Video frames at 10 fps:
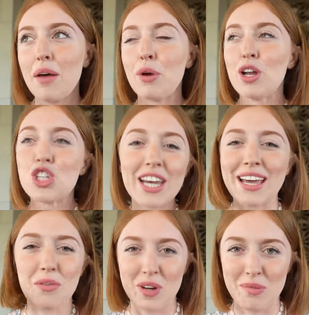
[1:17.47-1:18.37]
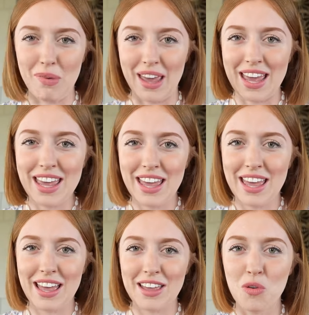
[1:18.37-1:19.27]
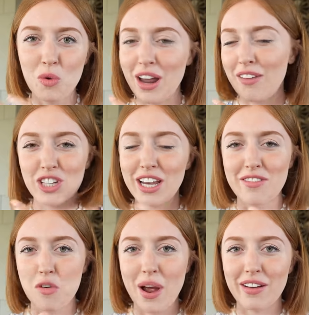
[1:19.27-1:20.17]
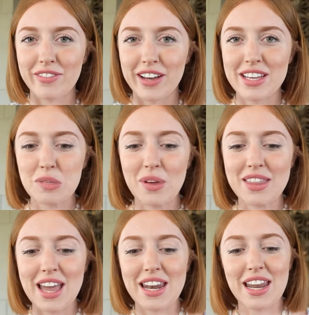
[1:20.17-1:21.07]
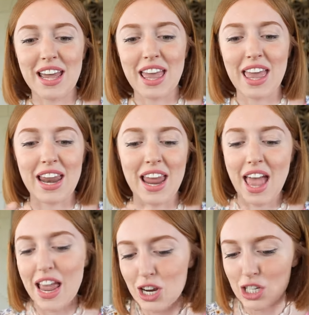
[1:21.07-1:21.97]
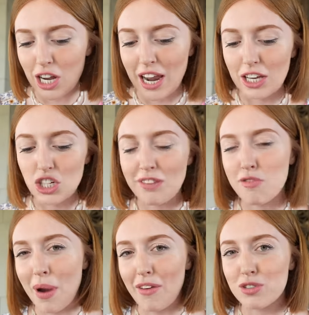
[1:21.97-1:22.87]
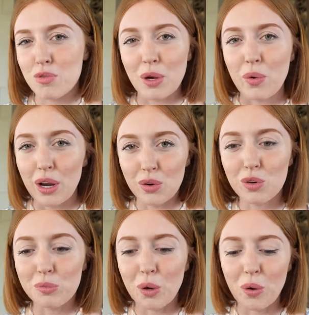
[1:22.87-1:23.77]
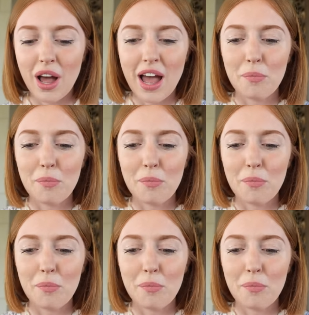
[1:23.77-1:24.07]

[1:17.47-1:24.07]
but chicken wouldn't be you wouldn't have chicken for breakfast, but then in Asia, like chicken for breakfast would be quite normal,